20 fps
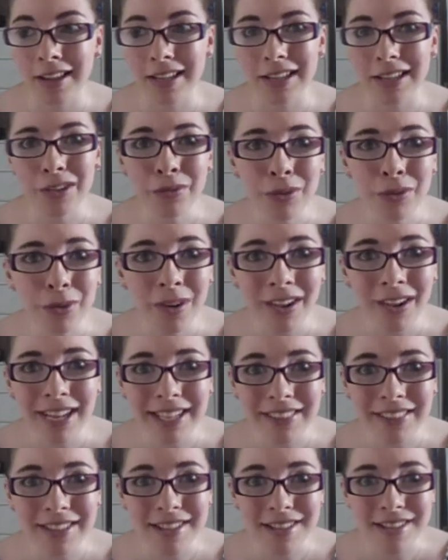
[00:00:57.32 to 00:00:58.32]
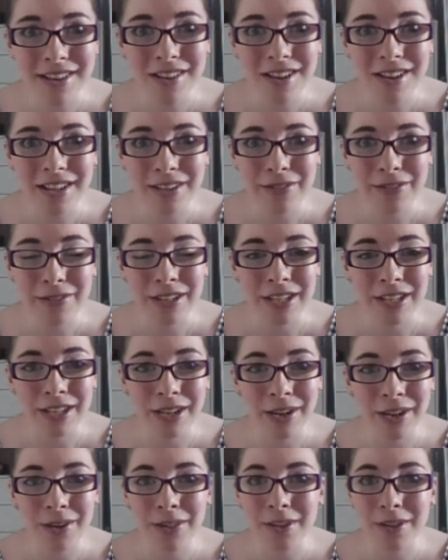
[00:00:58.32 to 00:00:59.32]
If you like this kind of
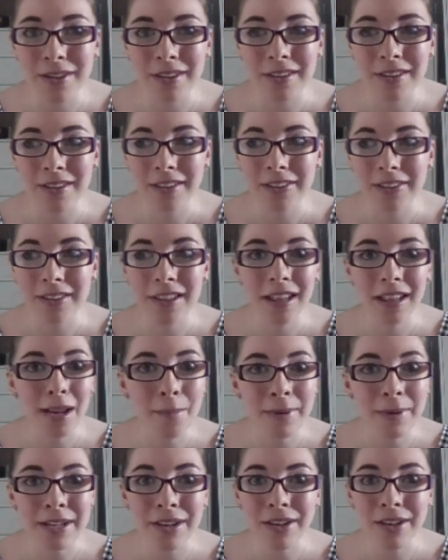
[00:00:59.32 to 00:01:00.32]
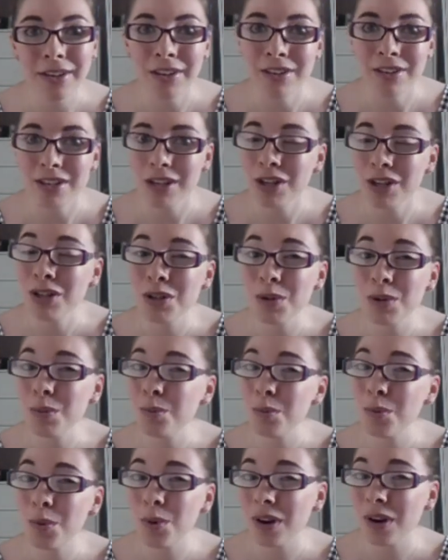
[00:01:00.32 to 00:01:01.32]
video, then let me know, because I can do more